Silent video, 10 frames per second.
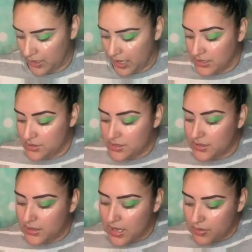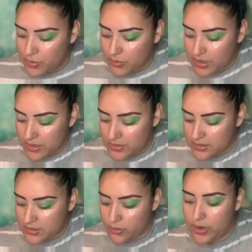I just love the way that
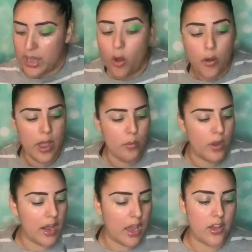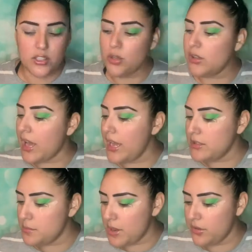this is going. Oh, and what I also
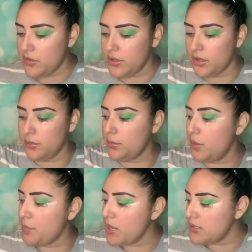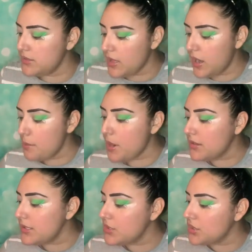liked about the person that I
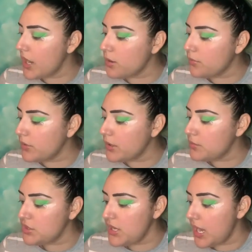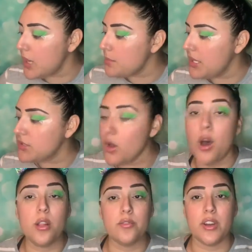bought this shadow from, she hand makes
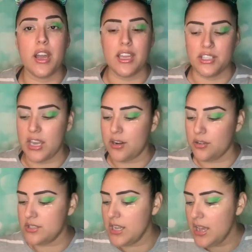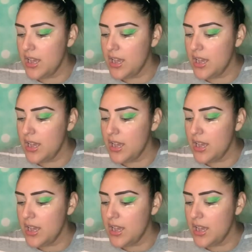all of her eyeshadows.